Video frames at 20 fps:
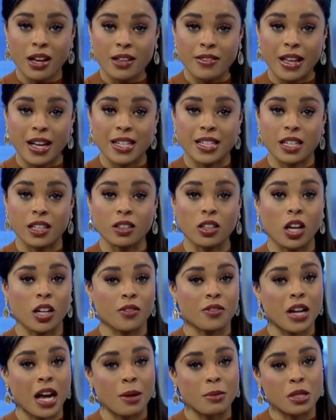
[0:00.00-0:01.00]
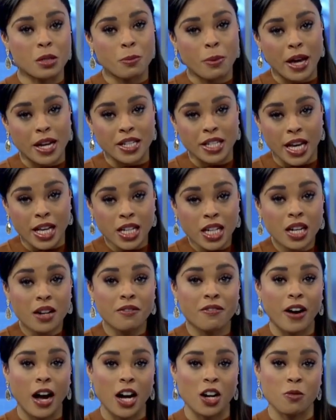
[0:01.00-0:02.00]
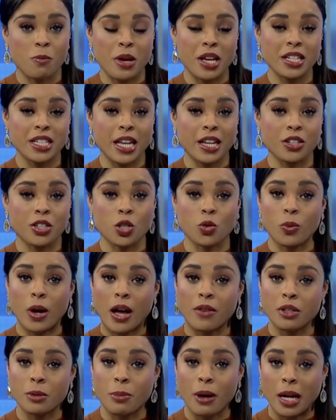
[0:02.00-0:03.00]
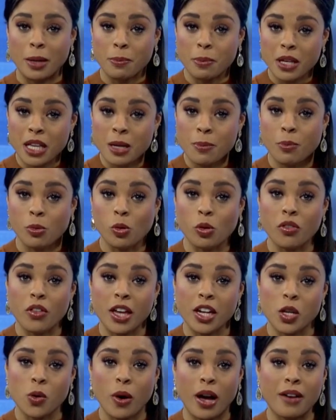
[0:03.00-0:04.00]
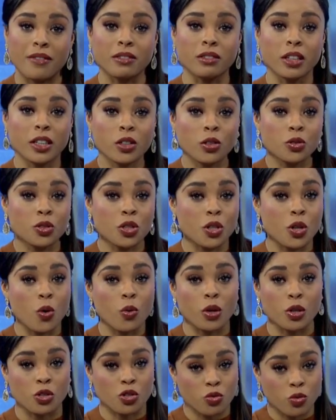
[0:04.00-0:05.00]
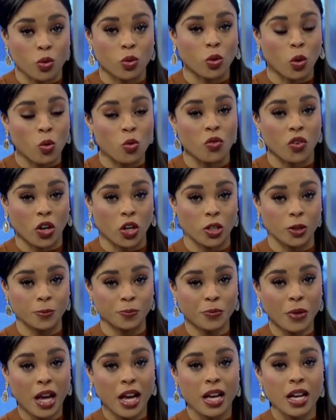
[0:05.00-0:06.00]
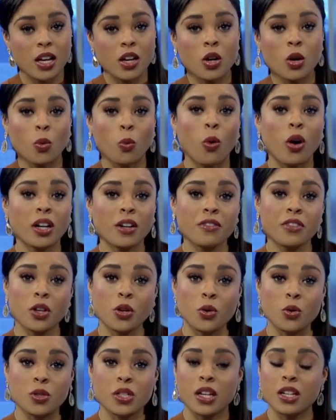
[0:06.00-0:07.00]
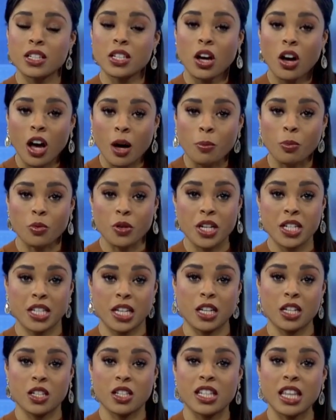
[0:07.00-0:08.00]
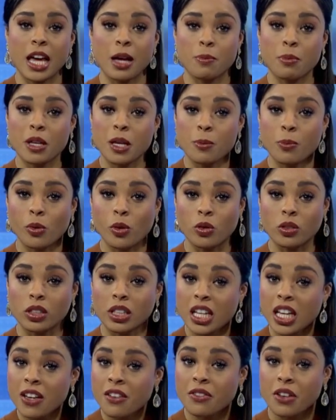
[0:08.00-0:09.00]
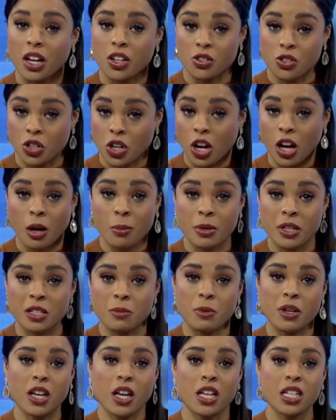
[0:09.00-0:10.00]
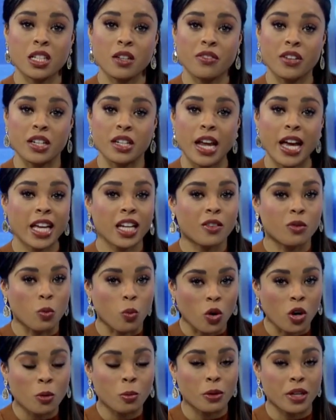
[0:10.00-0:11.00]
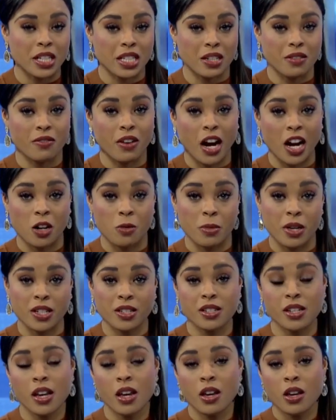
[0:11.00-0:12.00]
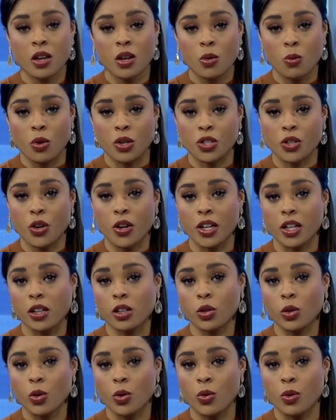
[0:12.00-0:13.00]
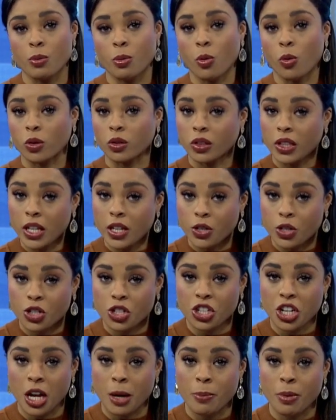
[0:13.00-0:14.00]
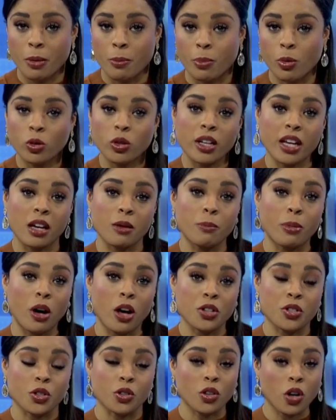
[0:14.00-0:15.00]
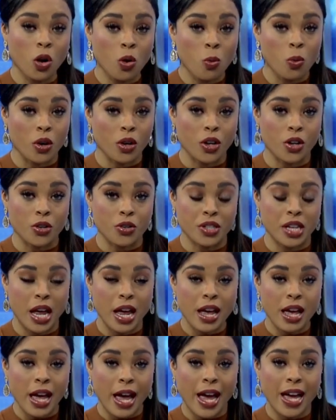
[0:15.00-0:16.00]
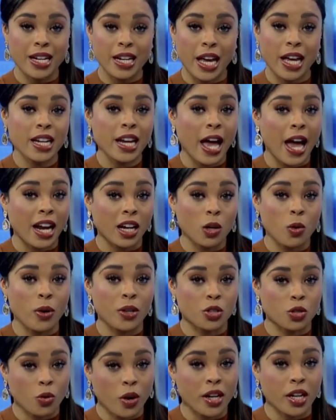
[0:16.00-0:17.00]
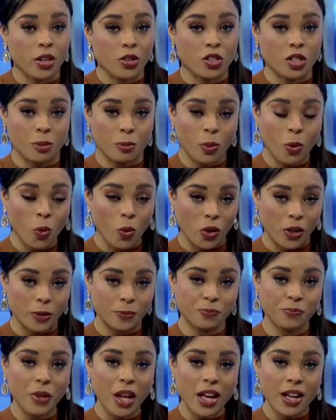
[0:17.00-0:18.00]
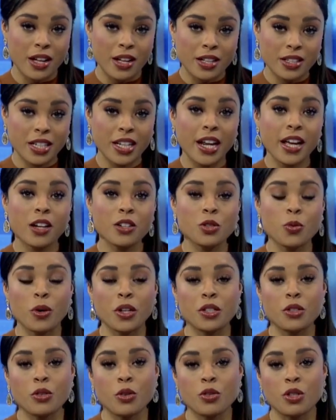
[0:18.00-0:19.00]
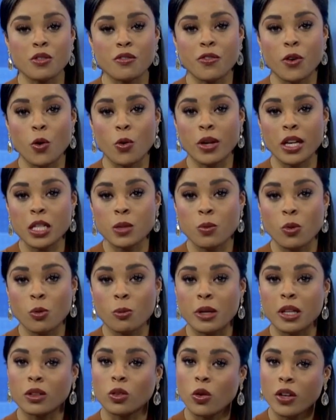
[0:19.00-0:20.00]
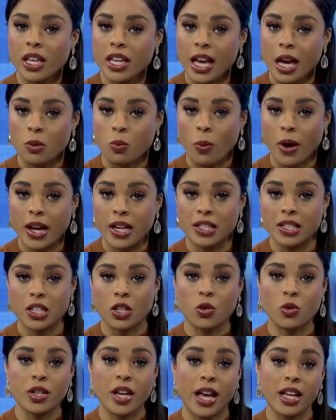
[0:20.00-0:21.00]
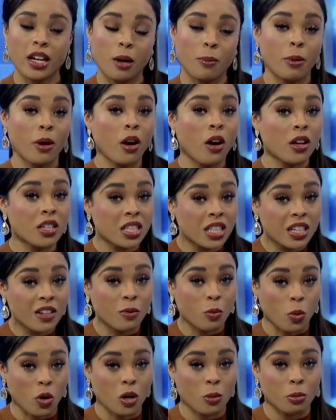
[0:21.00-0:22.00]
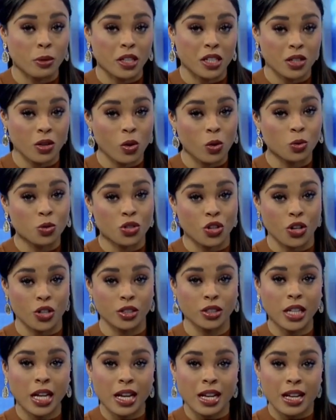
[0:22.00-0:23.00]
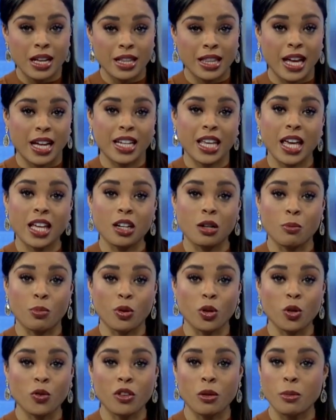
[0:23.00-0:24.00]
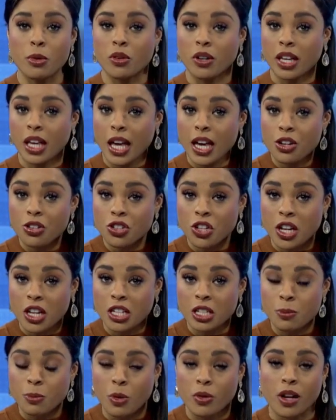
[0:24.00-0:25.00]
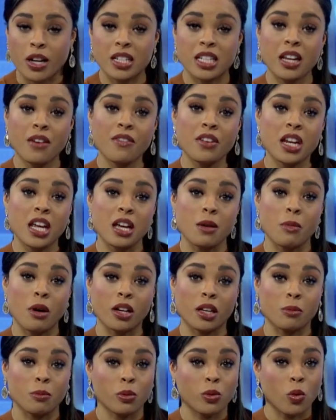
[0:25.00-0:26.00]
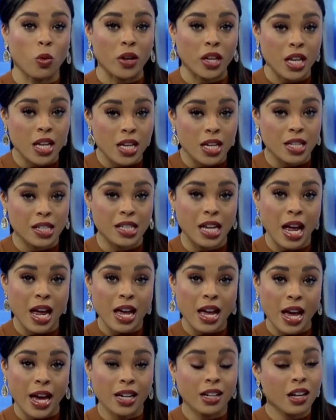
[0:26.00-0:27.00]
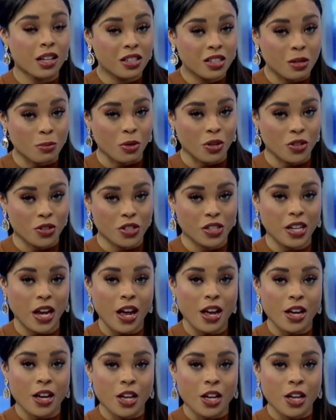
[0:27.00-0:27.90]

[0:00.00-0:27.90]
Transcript: That's a lot of time spent in an environment and surrounded by people that you have little to no control over. One of those top reasons that people leave a job is because of a negative workplace environment which could include poor leadership, a bullying boss or coworkers, and inadequate training or support. Today on 22 News in Focus, we'll be looking at ways to create a positive workplace culture that can improve communications, productivity among employees and customers.